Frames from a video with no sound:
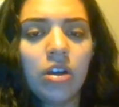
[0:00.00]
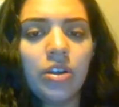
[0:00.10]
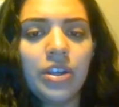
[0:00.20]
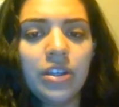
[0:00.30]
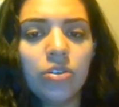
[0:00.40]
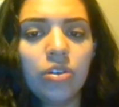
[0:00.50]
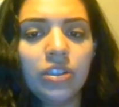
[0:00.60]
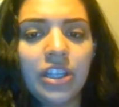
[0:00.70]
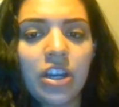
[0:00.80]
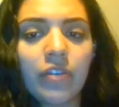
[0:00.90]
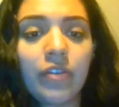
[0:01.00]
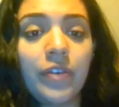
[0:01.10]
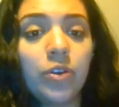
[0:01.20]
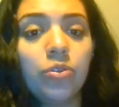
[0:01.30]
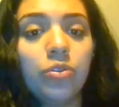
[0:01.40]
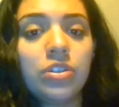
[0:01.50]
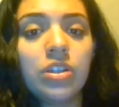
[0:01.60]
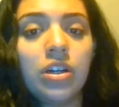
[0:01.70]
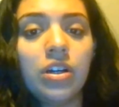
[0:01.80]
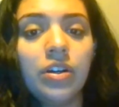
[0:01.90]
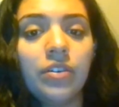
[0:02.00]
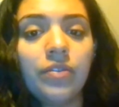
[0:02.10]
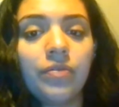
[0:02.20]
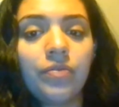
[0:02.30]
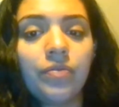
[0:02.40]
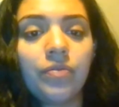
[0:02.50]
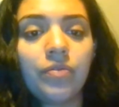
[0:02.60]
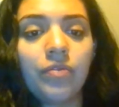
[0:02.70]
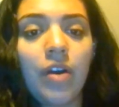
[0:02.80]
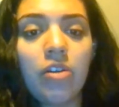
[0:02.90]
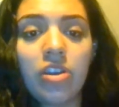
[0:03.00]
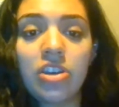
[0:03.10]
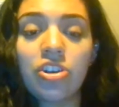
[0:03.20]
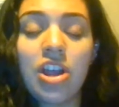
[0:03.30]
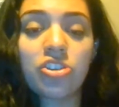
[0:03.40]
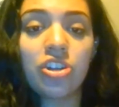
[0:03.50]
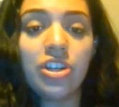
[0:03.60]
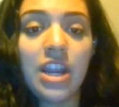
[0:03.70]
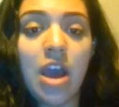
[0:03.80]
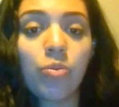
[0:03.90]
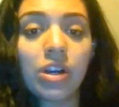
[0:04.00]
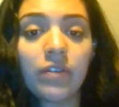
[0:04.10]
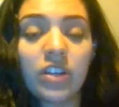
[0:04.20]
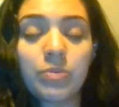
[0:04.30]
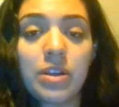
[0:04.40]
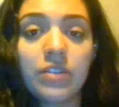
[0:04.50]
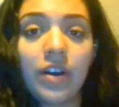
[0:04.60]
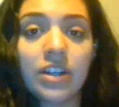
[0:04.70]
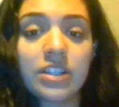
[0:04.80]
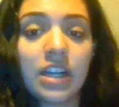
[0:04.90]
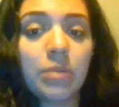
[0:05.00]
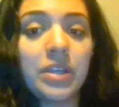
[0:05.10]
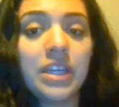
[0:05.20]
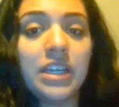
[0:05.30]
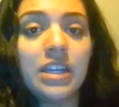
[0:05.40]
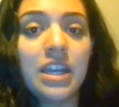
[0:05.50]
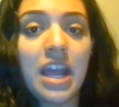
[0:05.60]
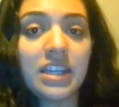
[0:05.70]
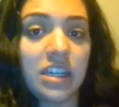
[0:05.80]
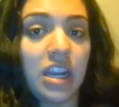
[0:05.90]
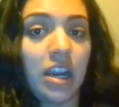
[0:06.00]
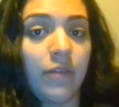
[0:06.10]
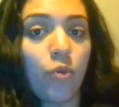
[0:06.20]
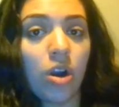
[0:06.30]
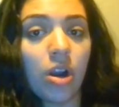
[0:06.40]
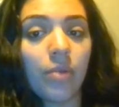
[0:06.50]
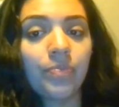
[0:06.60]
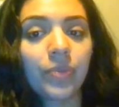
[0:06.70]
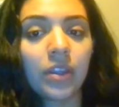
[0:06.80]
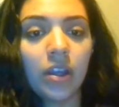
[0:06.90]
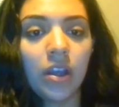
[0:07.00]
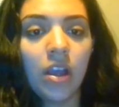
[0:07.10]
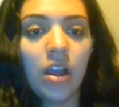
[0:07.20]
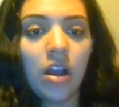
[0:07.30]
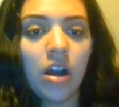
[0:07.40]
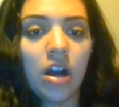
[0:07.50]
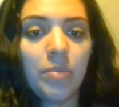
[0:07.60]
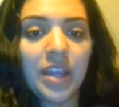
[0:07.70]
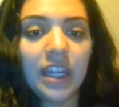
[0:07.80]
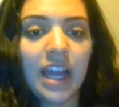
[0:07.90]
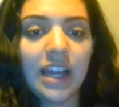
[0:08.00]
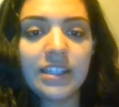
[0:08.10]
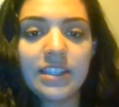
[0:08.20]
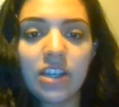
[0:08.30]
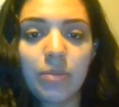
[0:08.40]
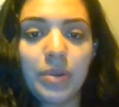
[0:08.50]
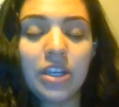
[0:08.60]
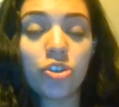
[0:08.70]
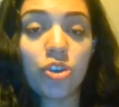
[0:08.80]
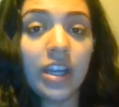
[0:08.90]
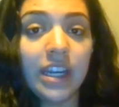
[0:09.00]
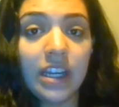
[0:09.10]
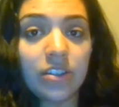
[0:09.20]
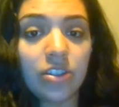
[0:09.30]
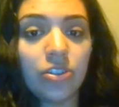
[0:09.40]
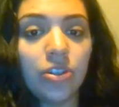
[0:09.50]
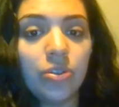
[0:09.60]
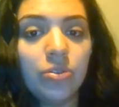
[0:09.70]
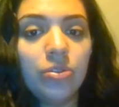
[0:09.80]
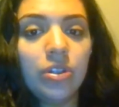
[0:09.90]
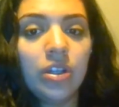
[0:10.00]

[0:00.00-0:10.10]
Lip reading: Neal, a leader of the field, founded an international network of expressive arts therapy in 1984, began the ICE's European Training Institute.